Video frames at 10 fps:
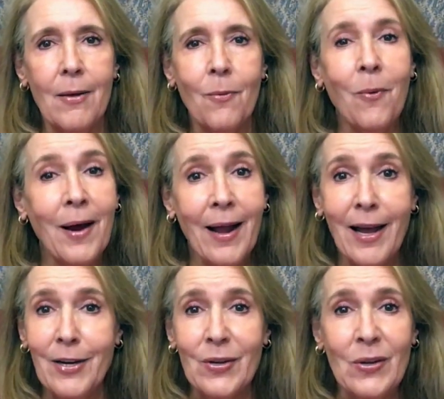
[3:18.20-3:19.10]
what
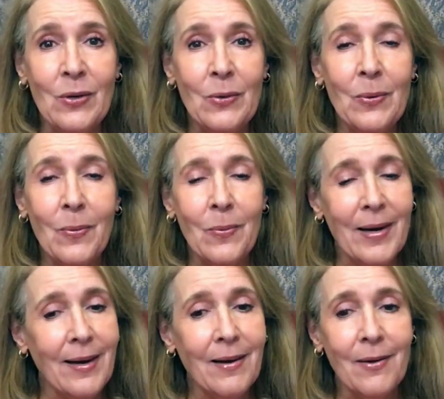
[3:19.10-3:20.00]
I do
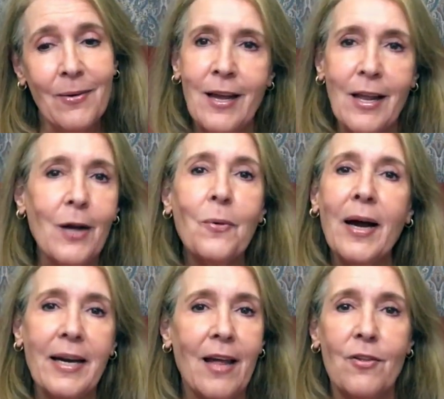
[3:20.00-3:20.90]
when, like
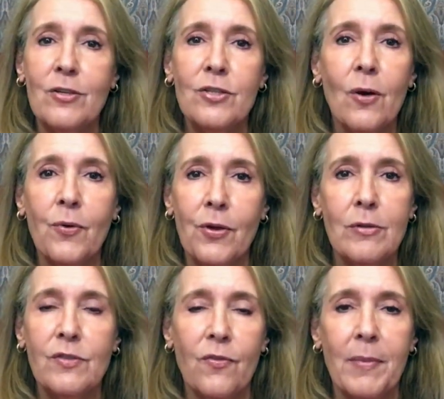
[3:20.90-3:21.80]
right now, there's no
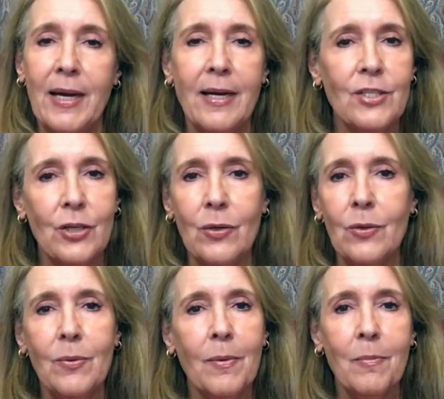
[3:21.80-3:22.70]
use for me
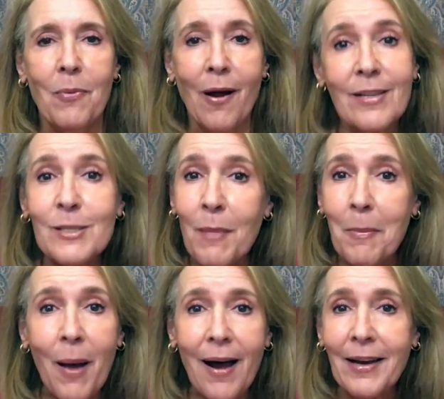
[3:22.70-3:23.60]
to bronze my
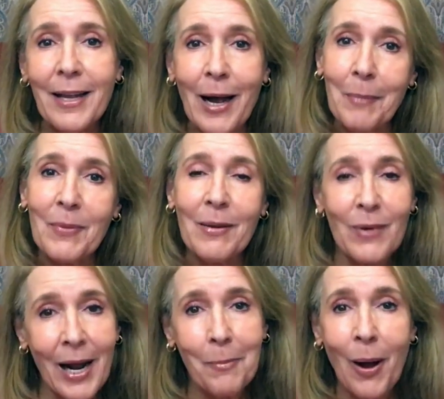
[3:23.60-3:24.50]
body. I'm
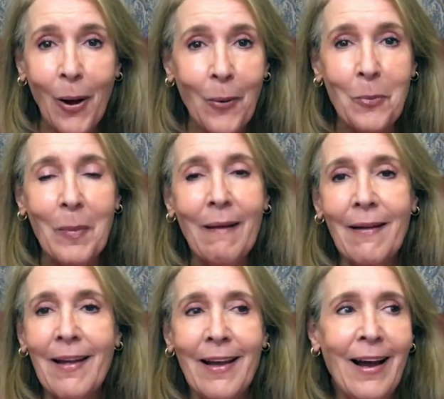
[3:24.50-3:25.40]
when I'm home,
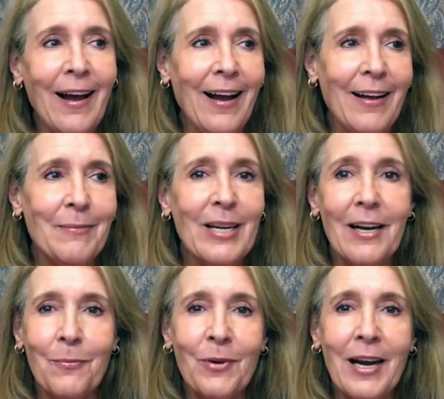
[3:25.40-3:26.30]

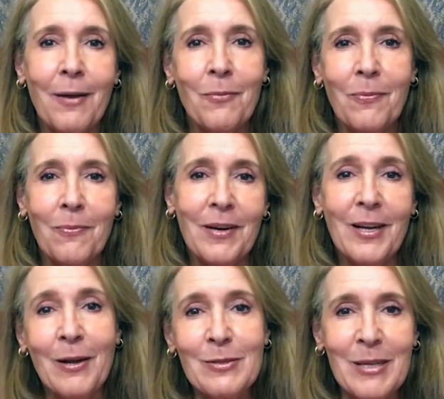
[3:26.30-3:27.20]
but when I want to
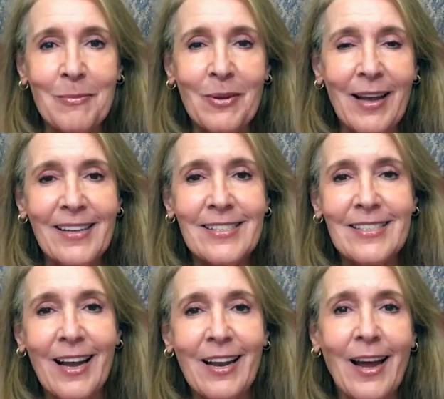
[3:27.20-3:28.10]
go
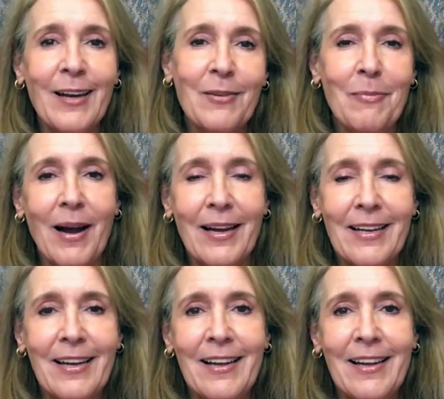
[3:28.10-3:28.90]
someplace, I like my.